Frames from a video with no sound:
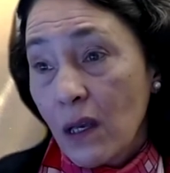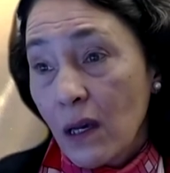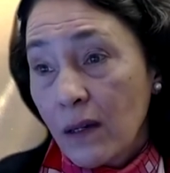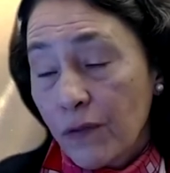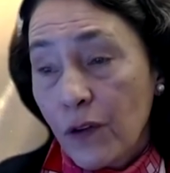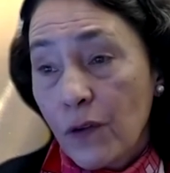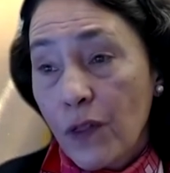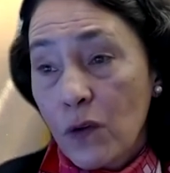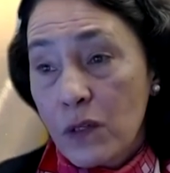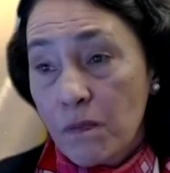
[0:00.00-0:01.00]
uh, for
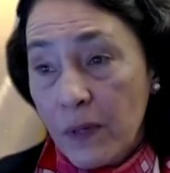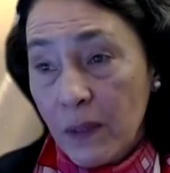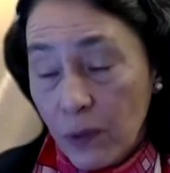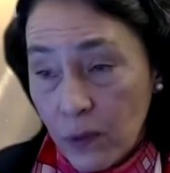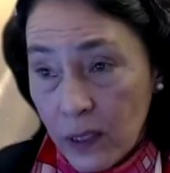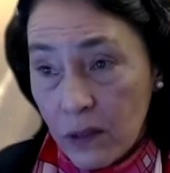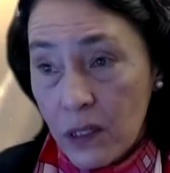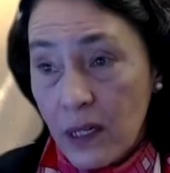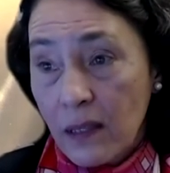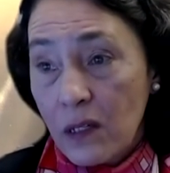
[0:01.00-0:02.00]
those people who
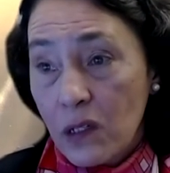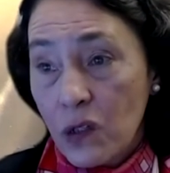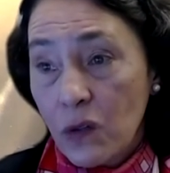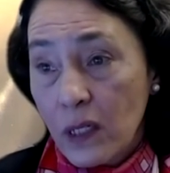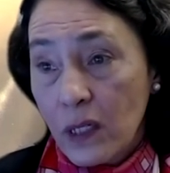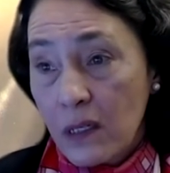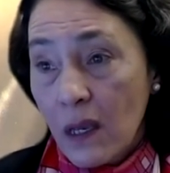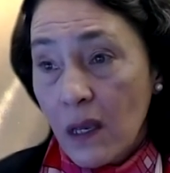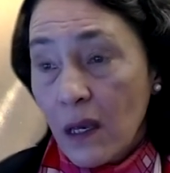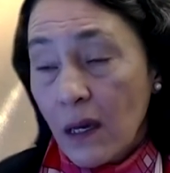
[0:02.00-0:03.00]
understand these units,
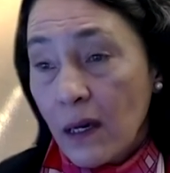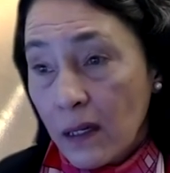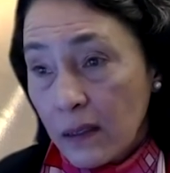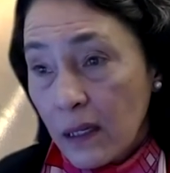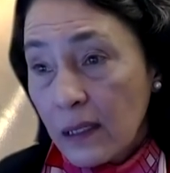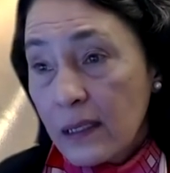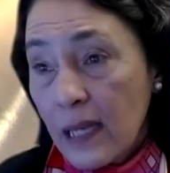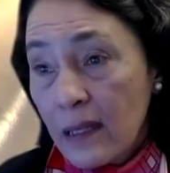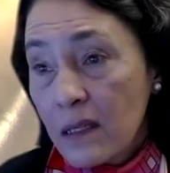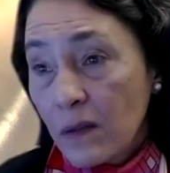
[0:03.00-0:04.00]
uh,
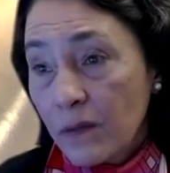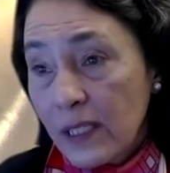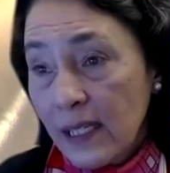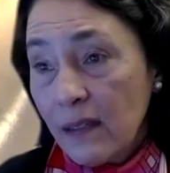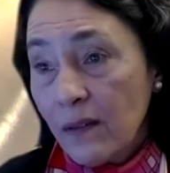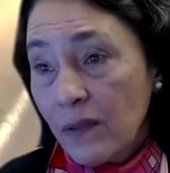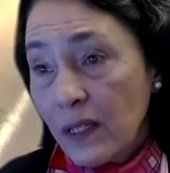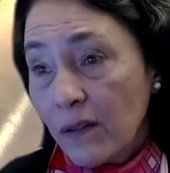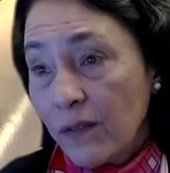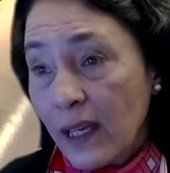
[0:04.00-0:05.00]
tens of TeV
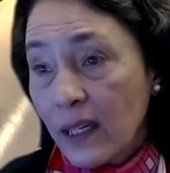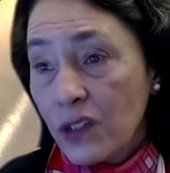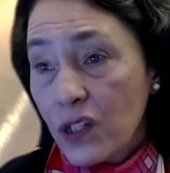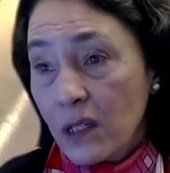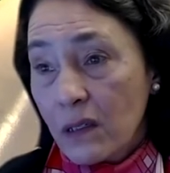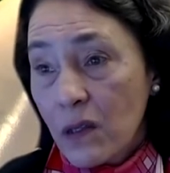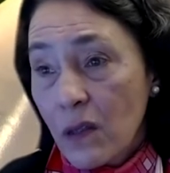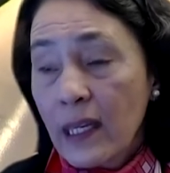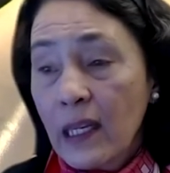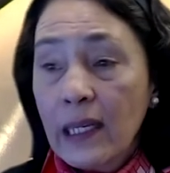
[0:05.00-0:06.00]
of energy. So they
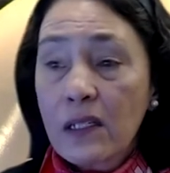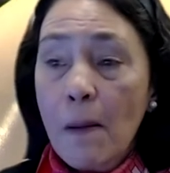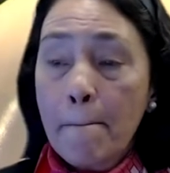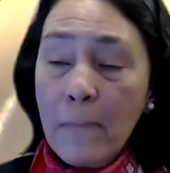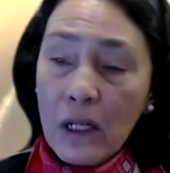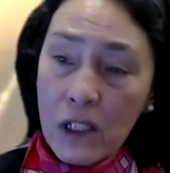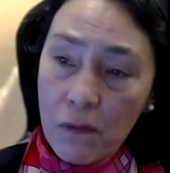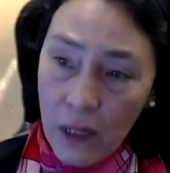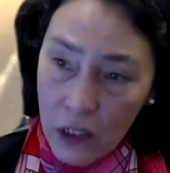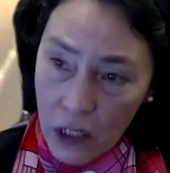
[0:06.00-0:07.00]
can get to much,
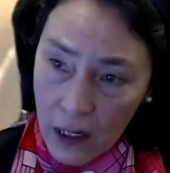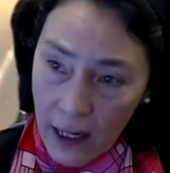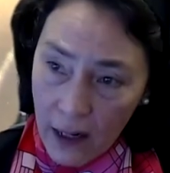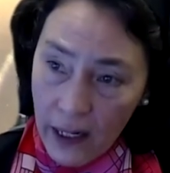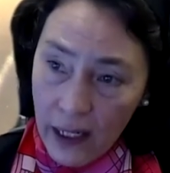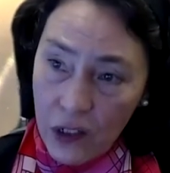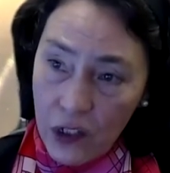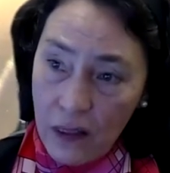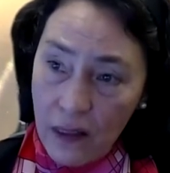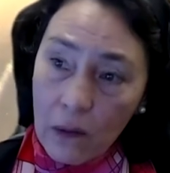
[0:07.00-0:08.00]
much higher
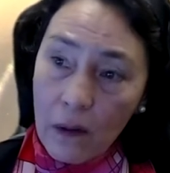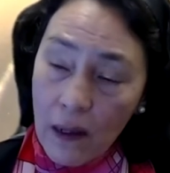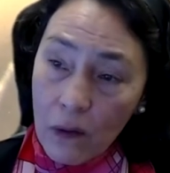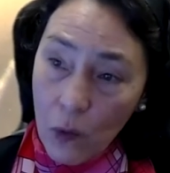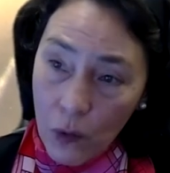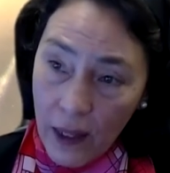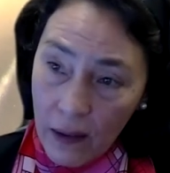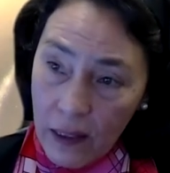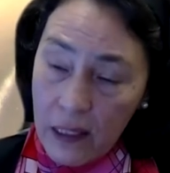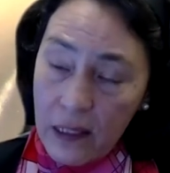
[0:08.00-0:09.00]
energy than, than,
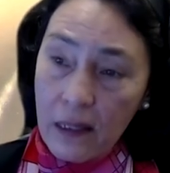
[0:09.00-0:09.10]
than this,